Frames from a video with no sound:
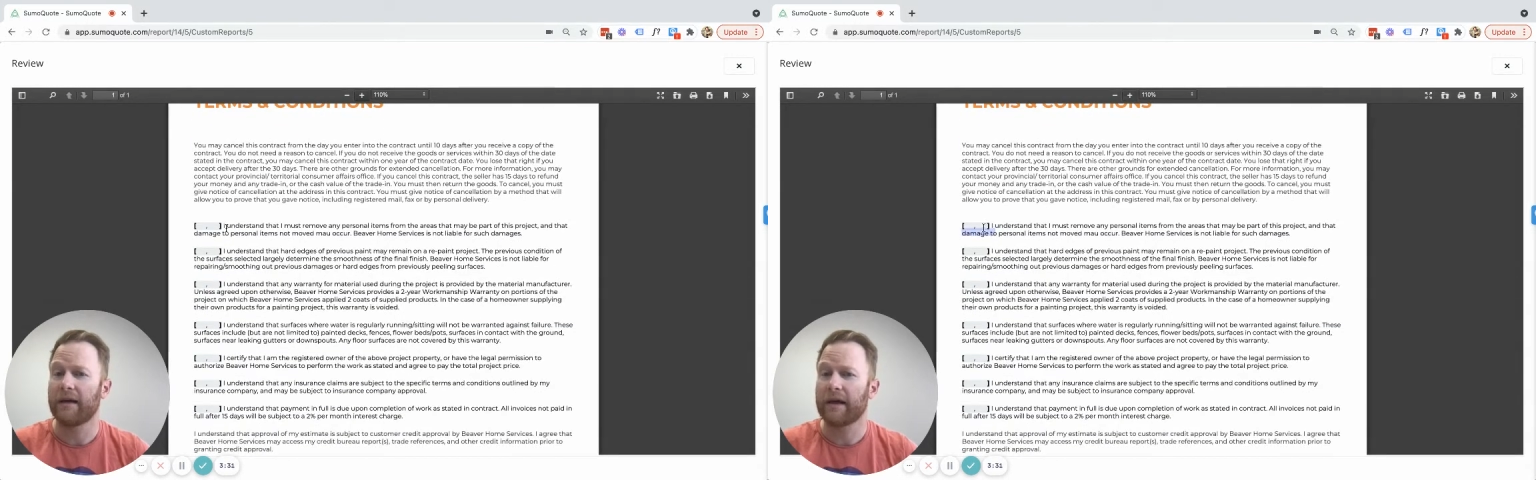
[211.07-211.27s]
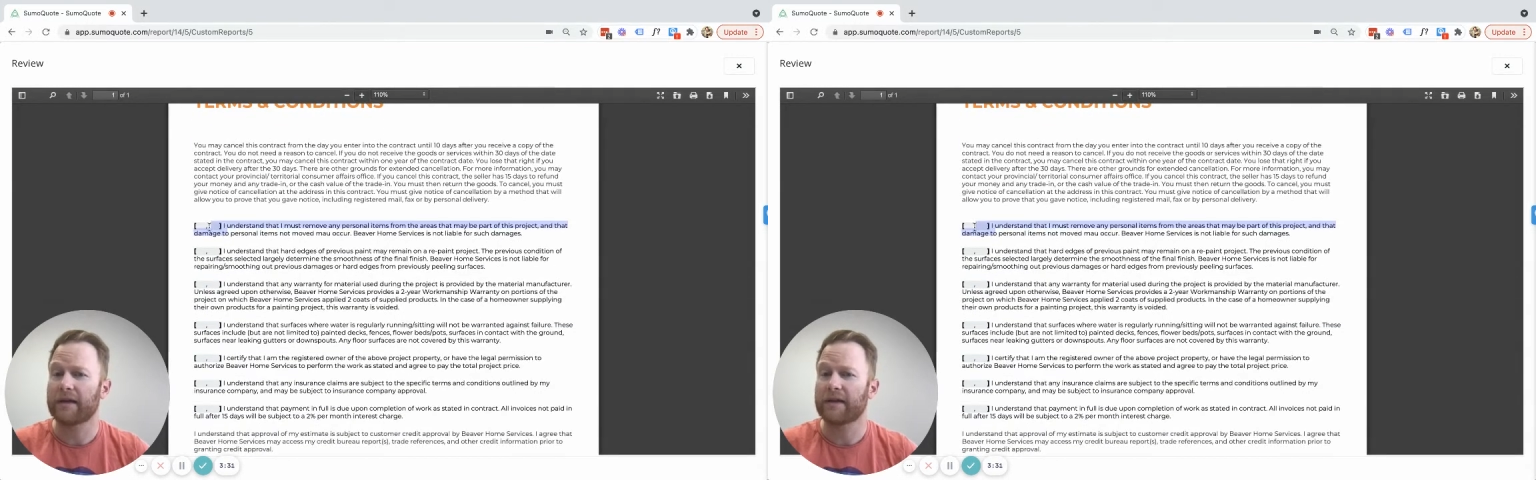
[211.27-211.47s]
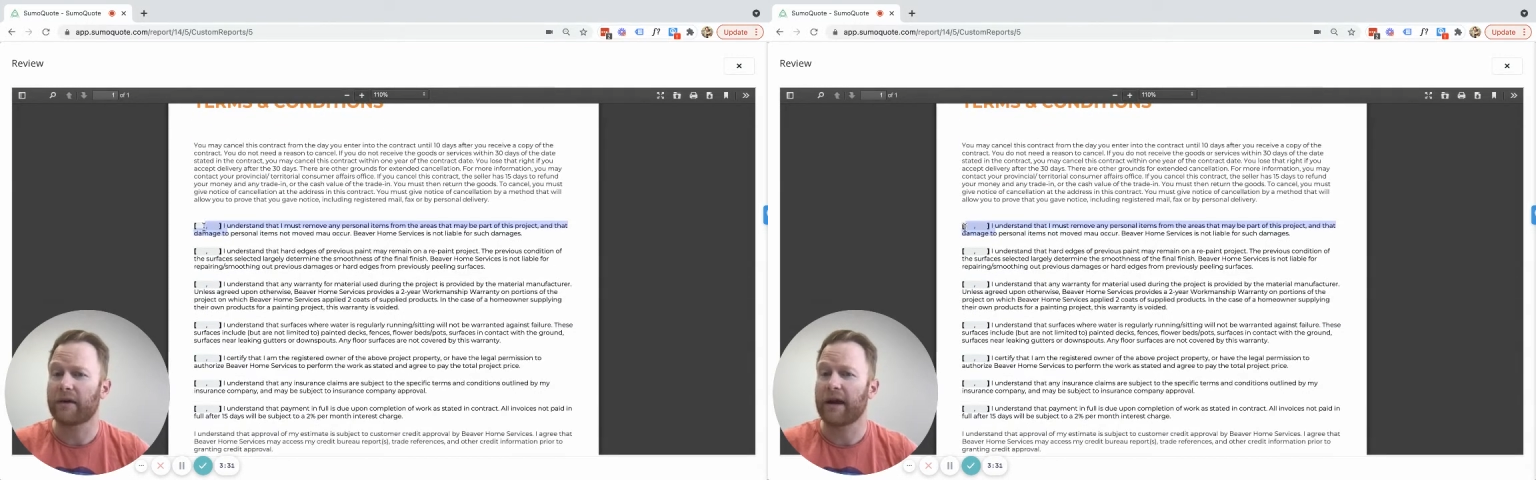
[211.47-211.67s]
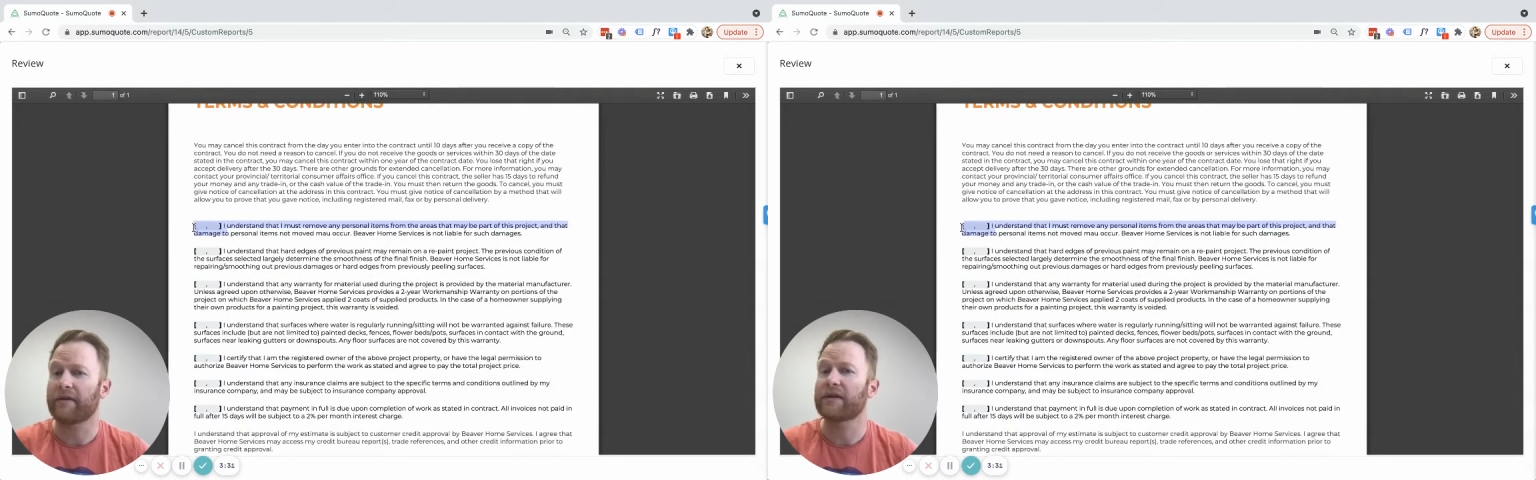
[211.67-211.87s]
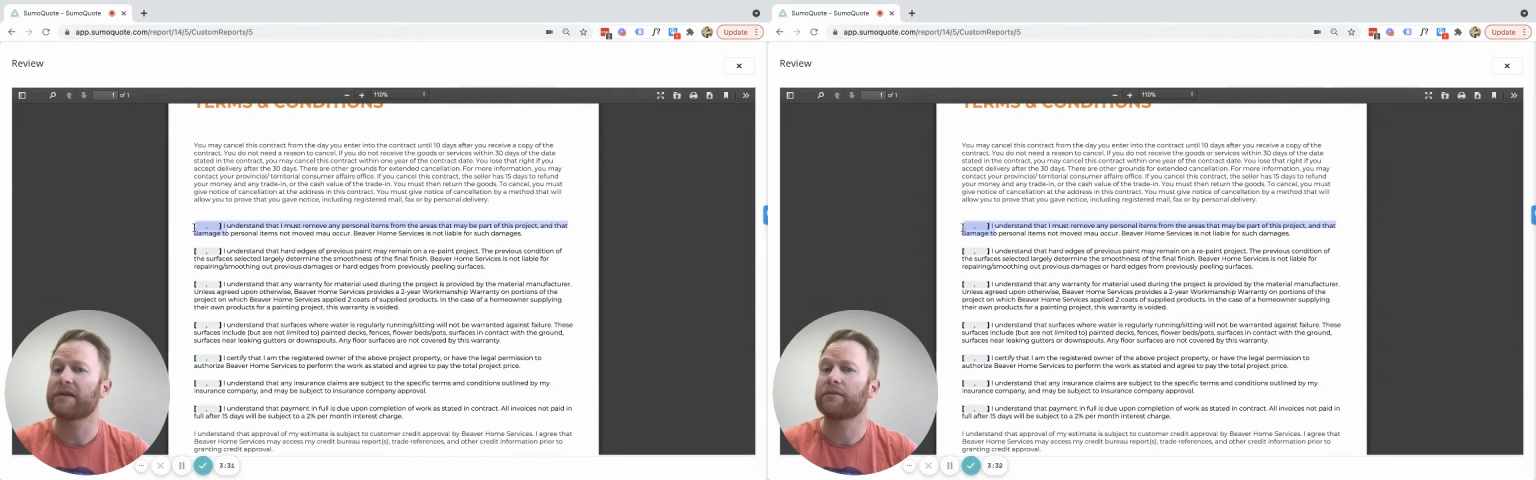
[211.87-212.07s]
and start
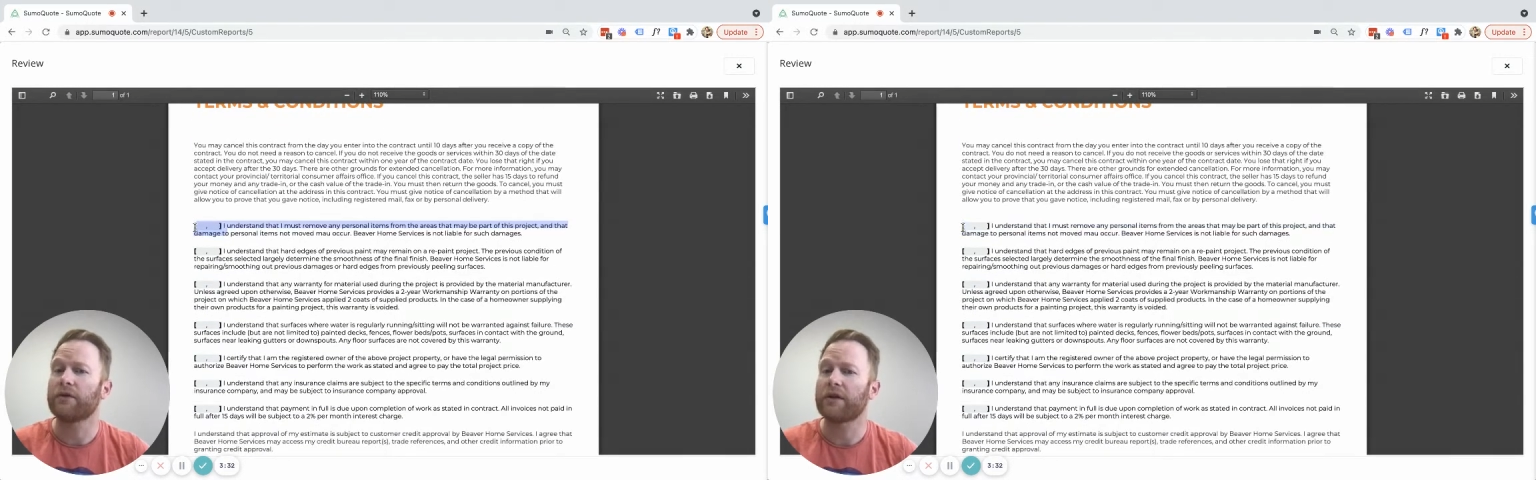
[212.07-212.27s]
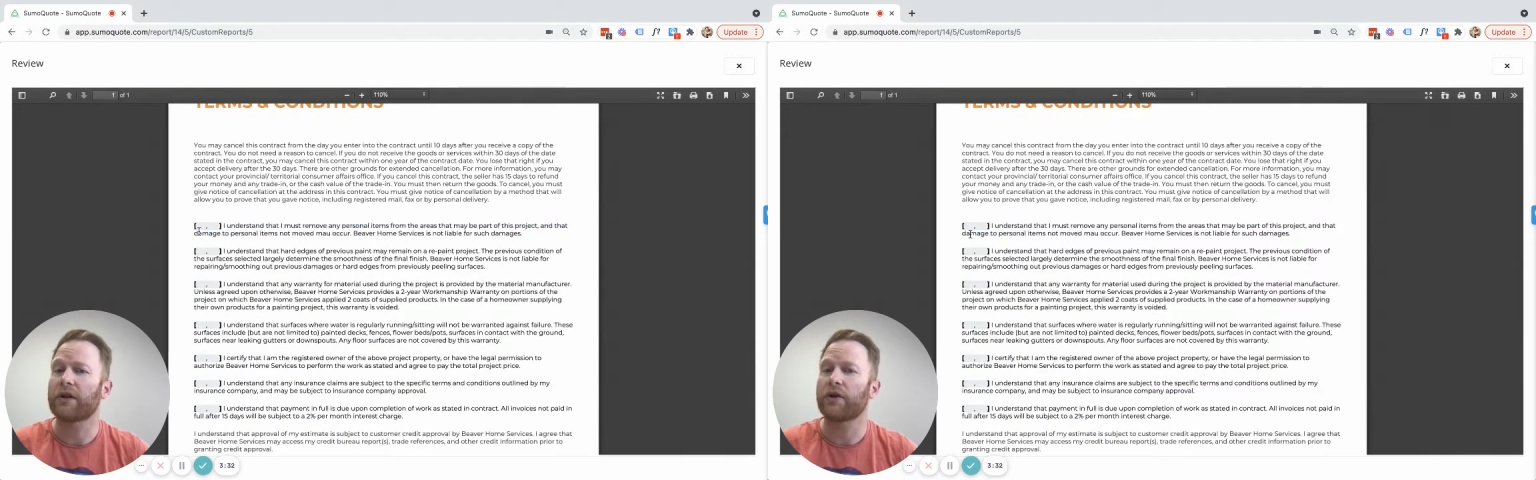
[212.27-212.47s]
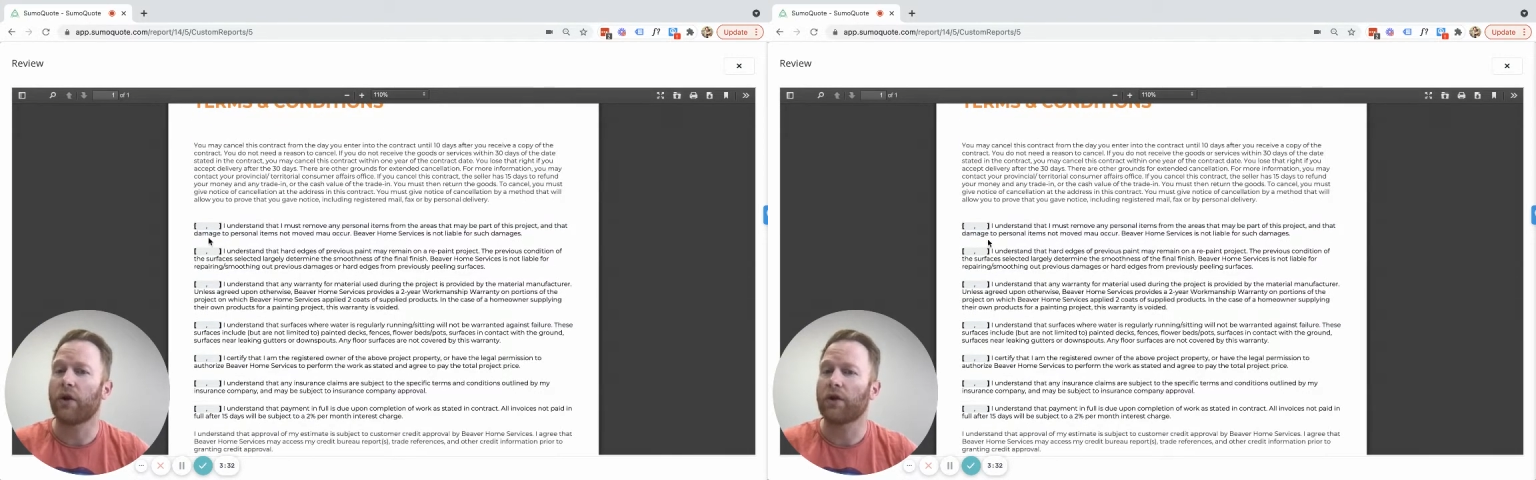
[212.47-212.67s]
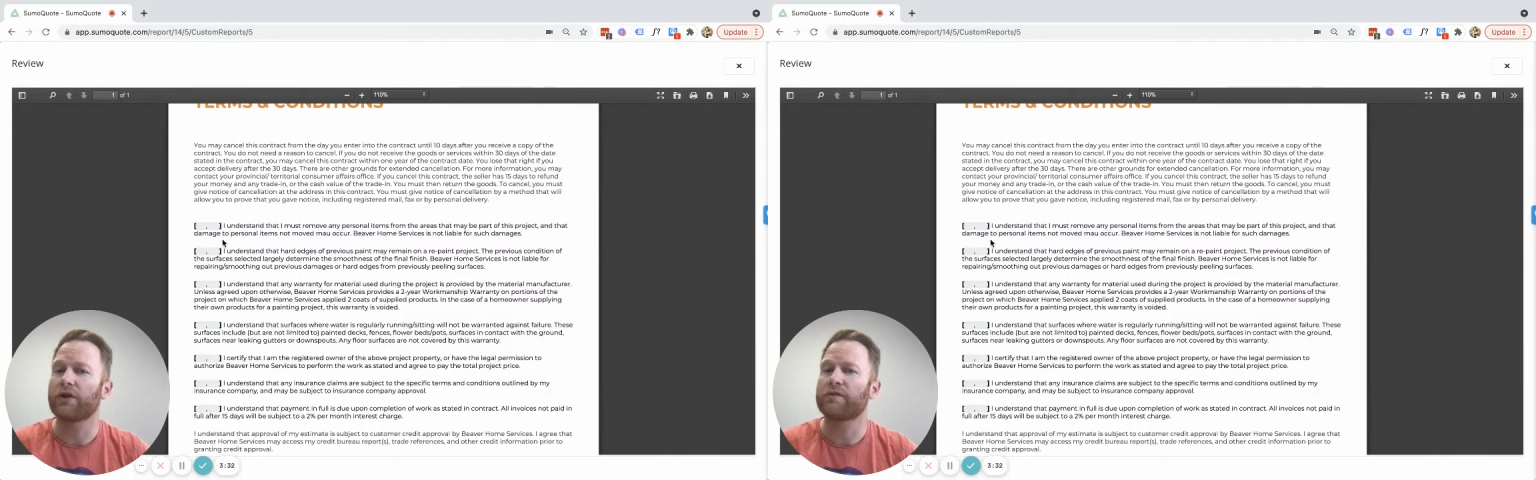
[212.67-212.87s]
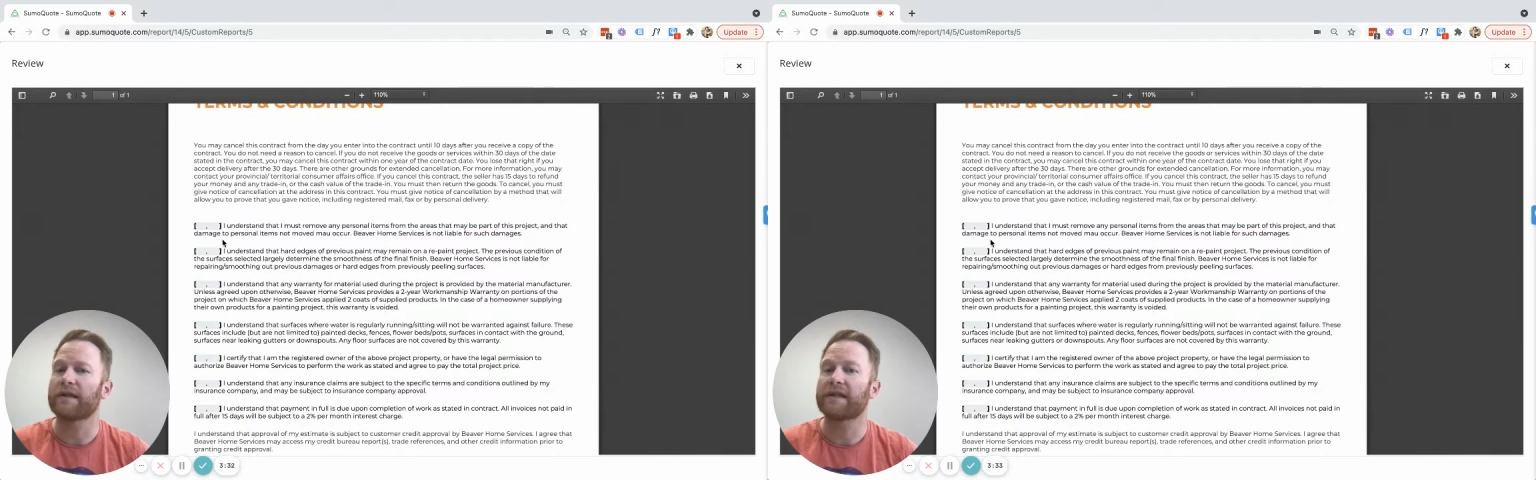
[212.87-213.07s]
having some good
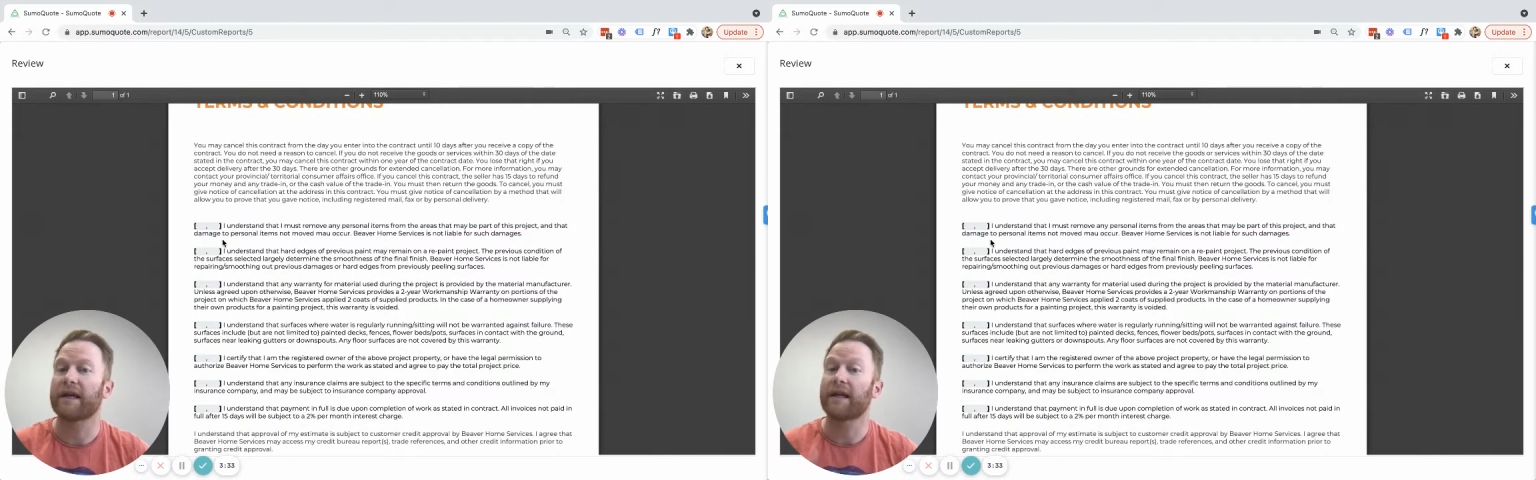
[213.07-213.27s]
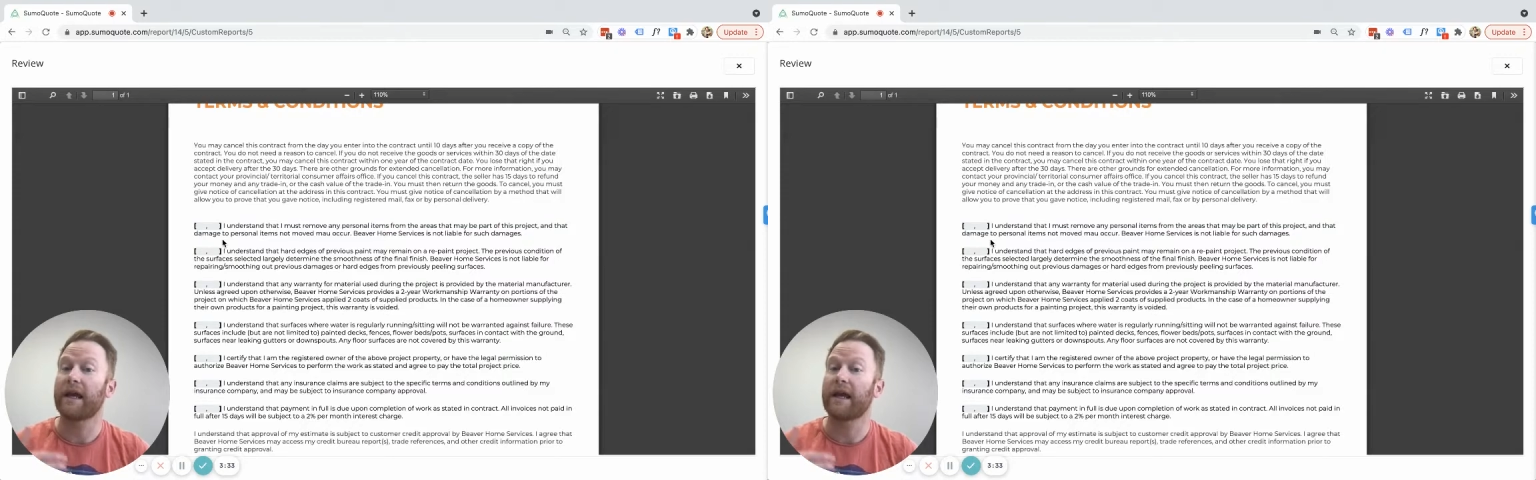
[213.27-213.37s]
acknowledgements that,